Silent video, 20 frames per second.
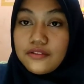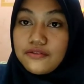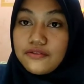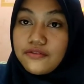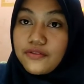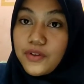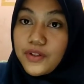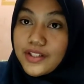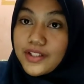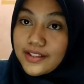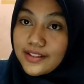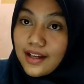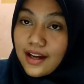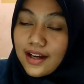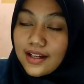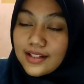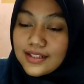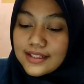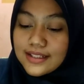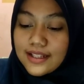For the
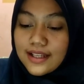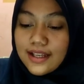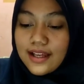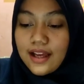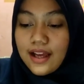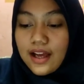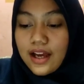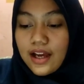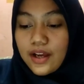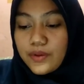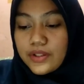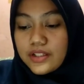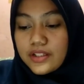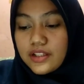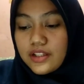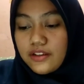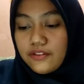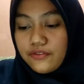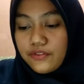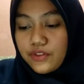task, I will
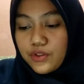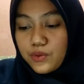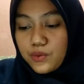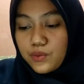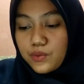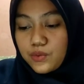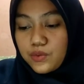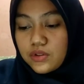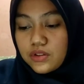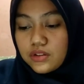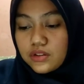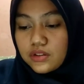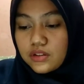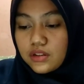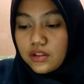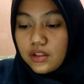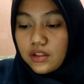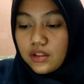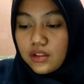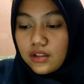give you
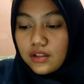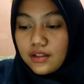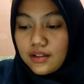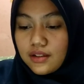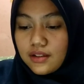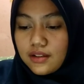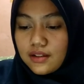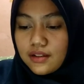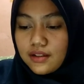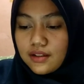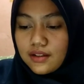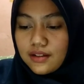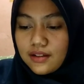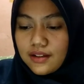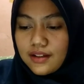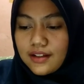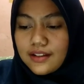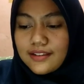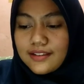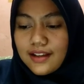
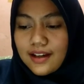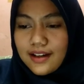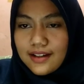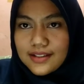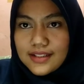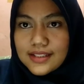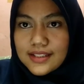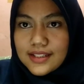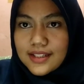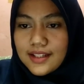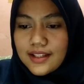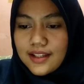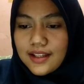a task.